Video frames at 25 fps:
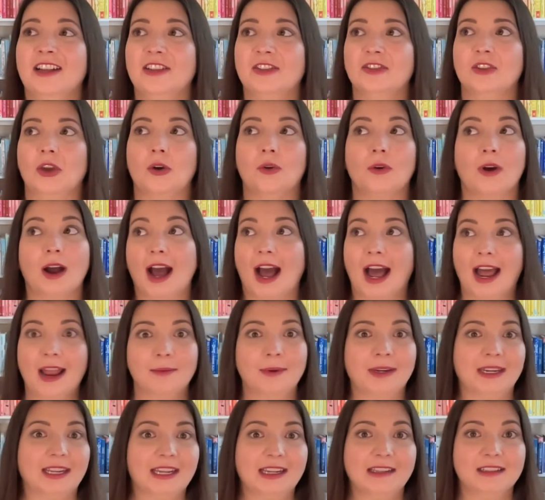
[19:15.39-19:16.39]
So
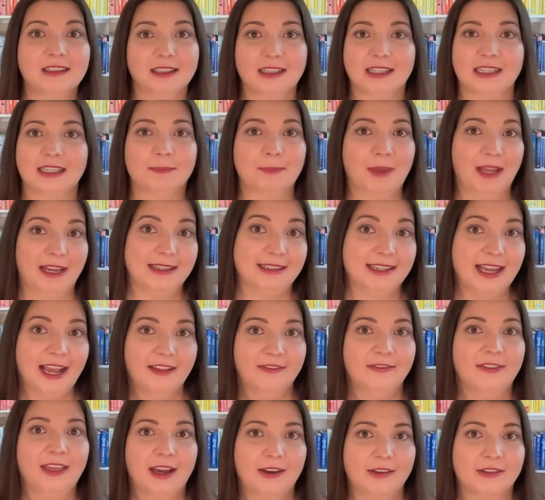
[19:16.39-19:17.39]
I would easily spend
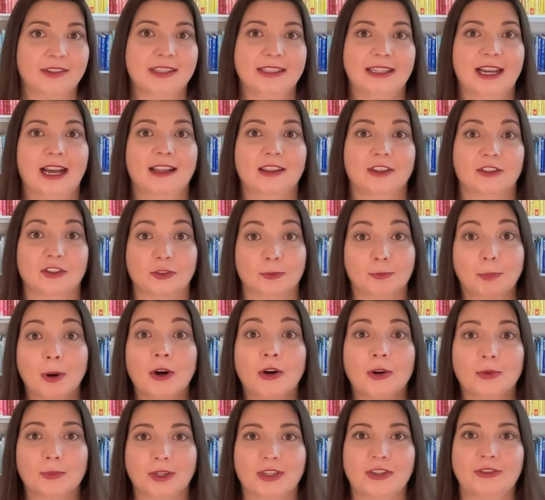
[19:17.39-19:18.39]
$10,000
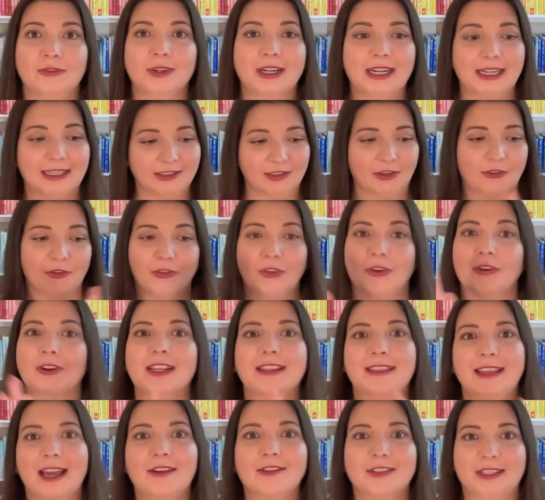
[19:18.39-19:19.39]
per retreat, so
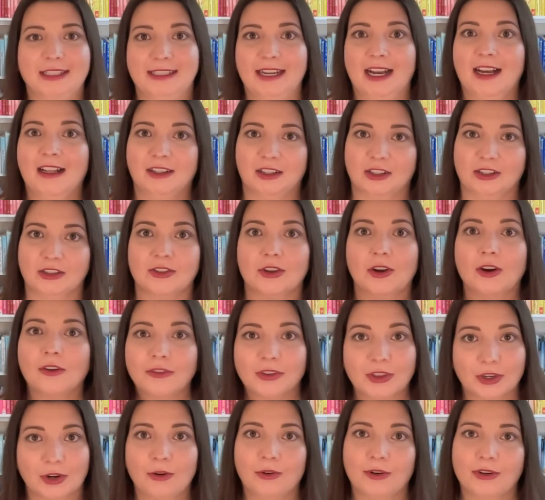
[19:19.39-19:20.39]
$30,000
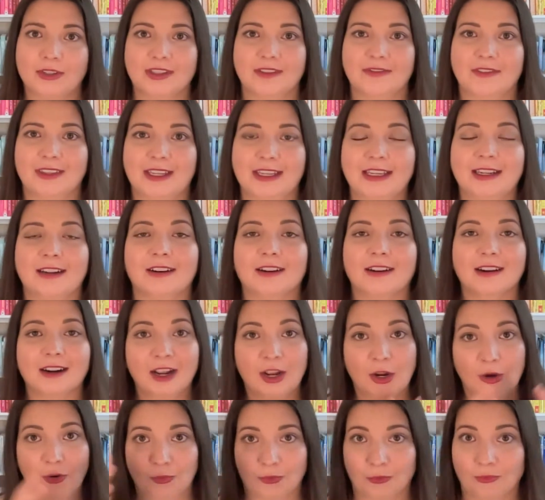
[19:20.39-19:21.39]
over the course of the
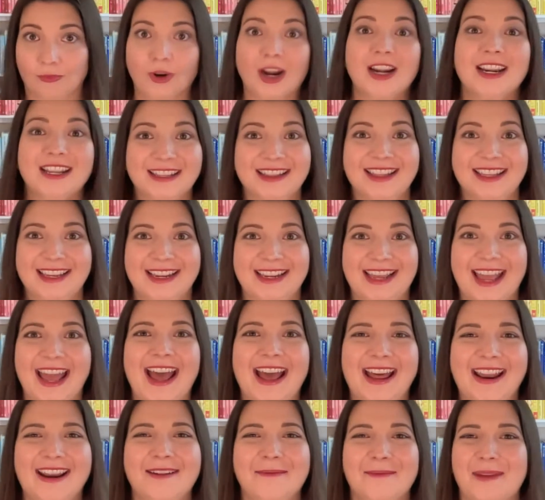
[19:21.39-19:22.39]
year running the
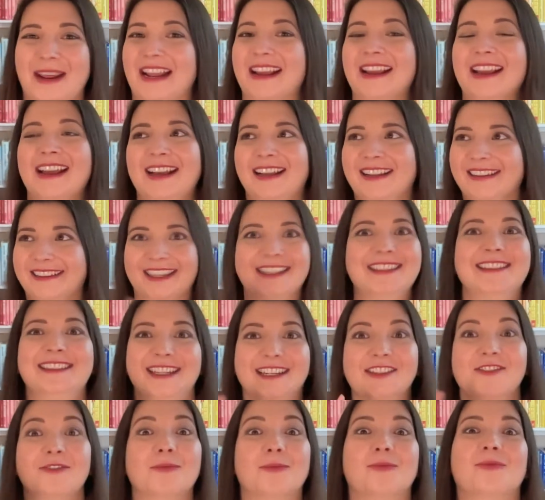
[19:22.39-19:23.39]
Academy,
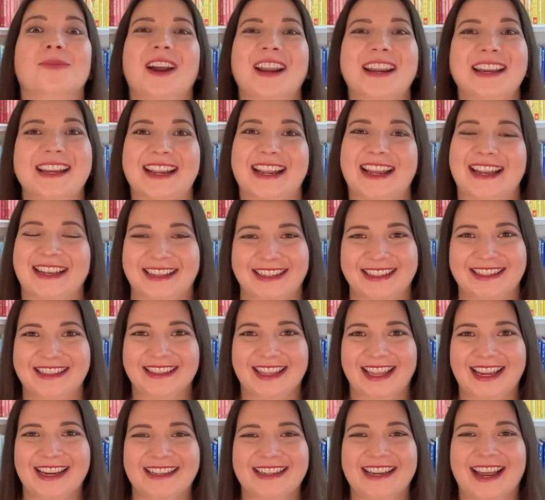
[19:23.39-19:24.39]
just running it,
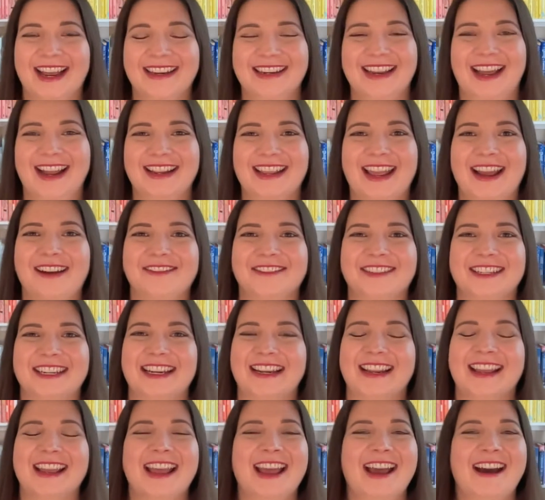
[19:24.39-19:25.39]
like not
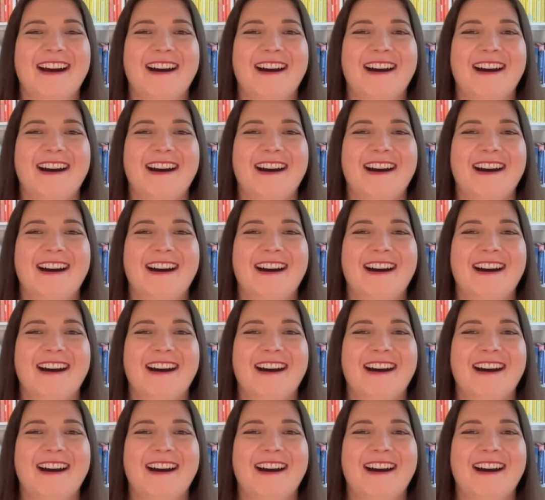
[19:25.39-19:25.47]
counting